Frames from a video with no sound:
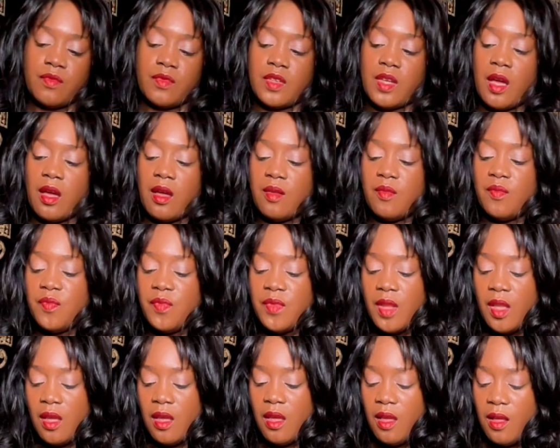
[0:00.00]
okay?
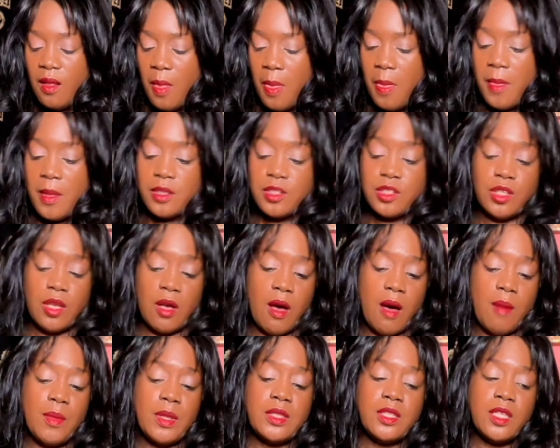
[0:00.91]
So
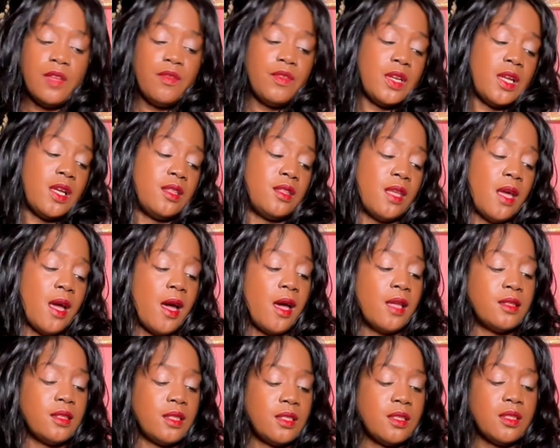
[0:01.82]
I'm going to leave it at
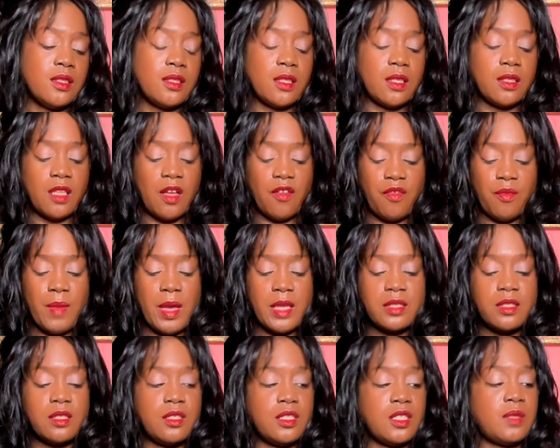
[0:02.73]
that. This is enough
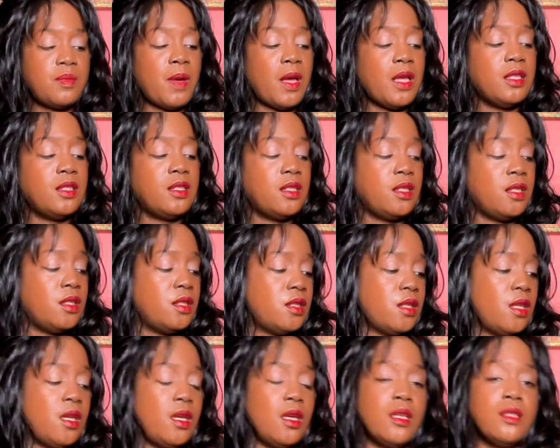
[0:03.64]
messages,
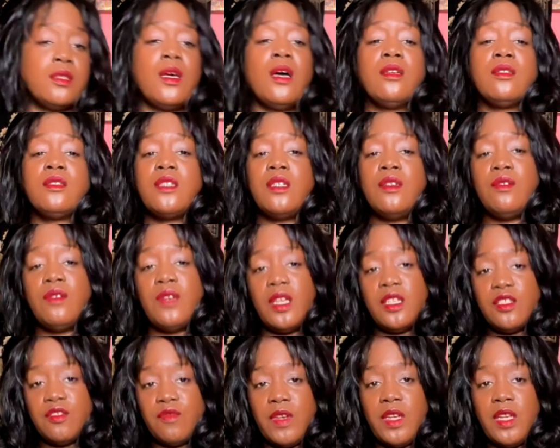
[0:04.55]
Pisces, and I'll see you
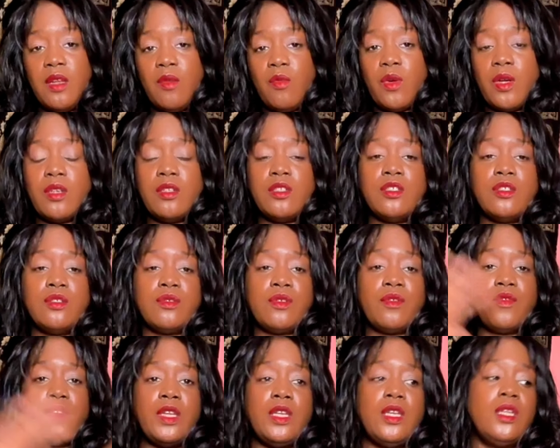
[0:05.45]
next reading. We're going to do
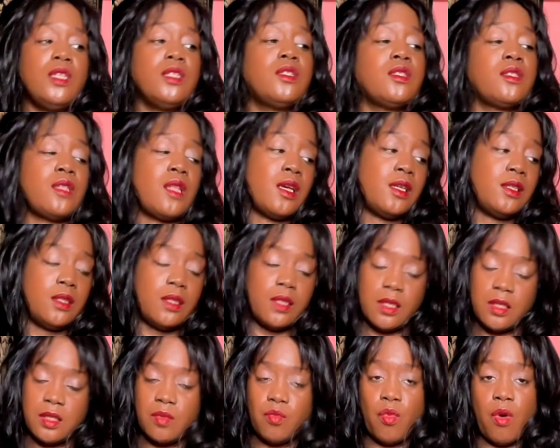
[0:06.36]
the readings like
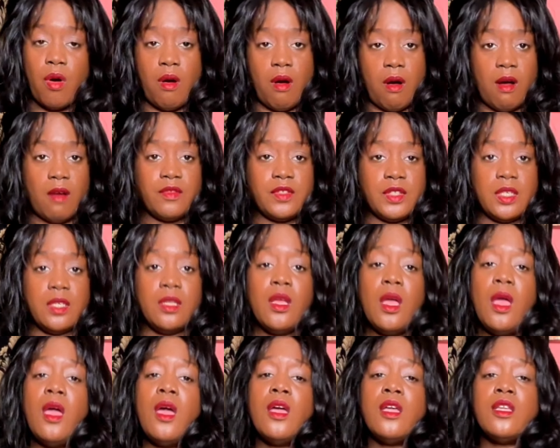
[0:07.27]
this more often.
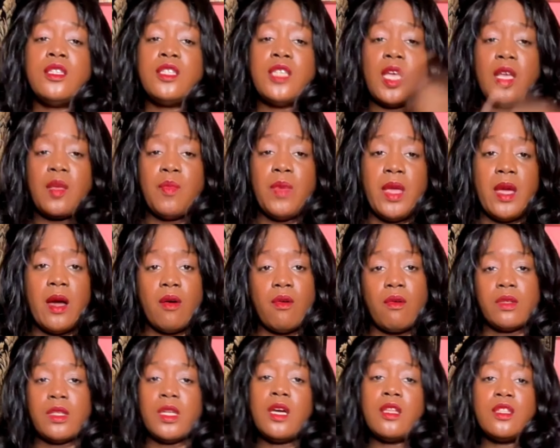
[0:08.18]
Check me
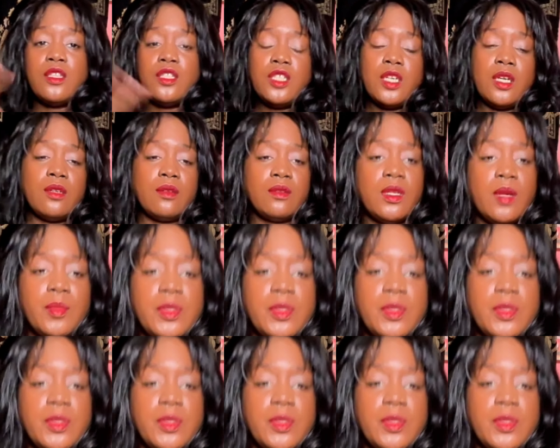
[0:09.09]
out on the other channel.